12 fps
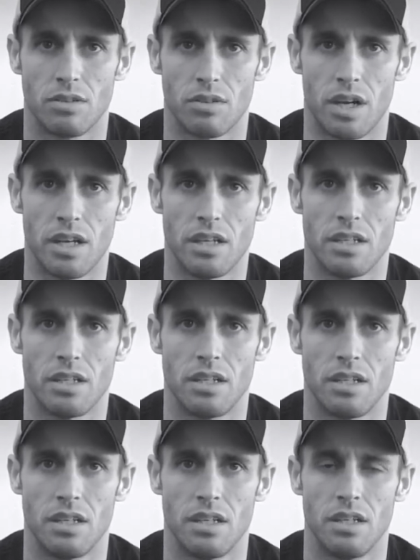Right?
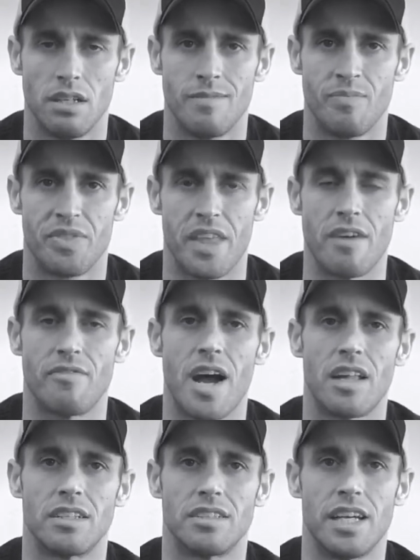That
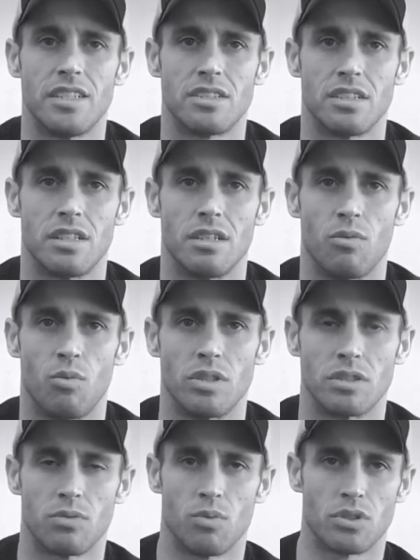validation
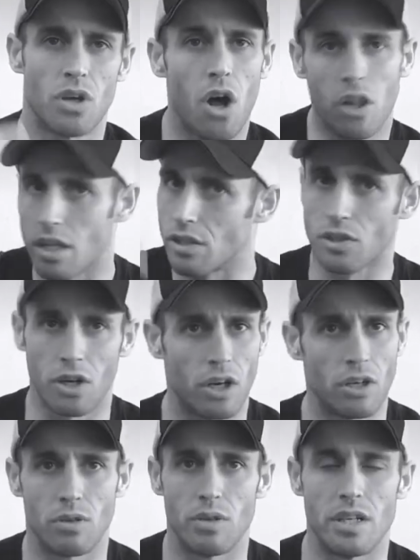was all
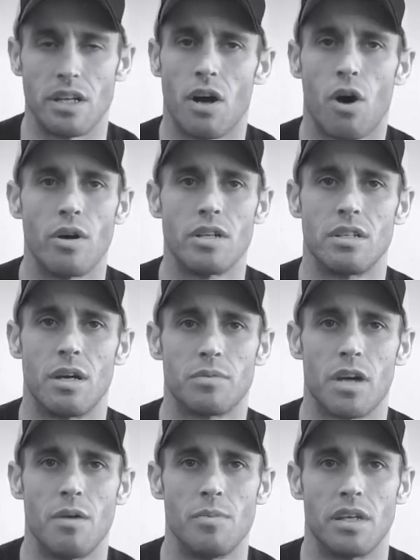internal, and it all ended up
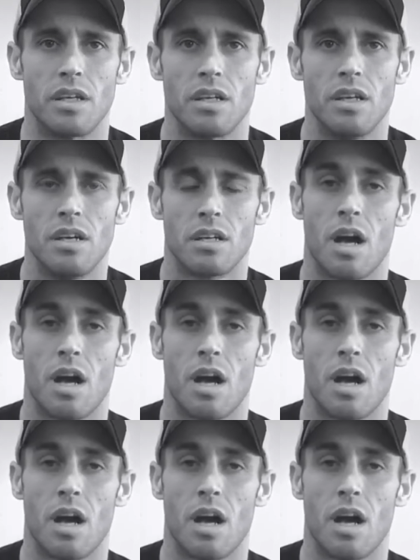coming